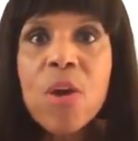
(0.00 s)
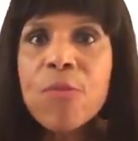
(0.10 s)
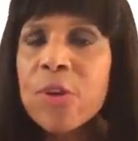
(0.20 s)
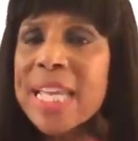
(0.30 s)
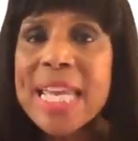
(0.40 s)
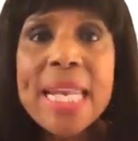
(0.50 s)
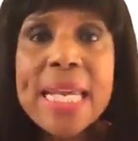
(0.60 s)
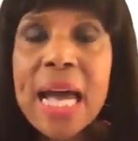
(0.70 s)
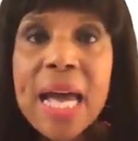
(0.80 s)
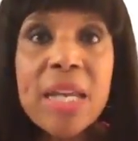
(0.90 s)
for any
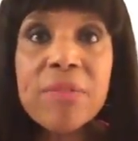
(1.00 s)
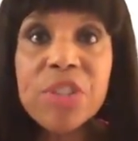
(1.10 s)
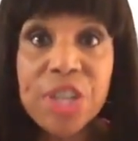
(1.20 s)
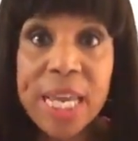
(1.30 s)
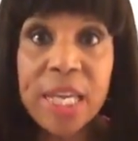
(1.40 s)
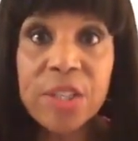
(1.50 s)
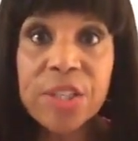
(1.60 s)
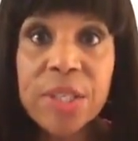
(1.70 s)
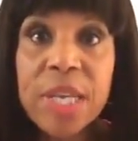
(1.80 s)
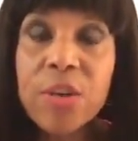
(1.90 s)
kind of
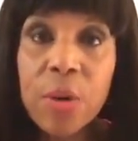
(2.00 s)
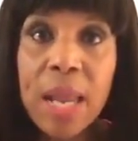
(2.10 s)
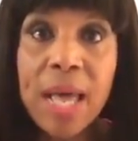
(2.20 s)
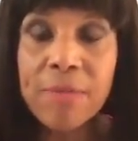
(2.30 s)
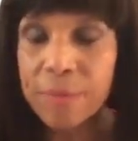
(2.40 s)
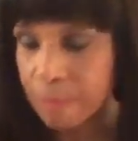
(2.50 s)
change in your life.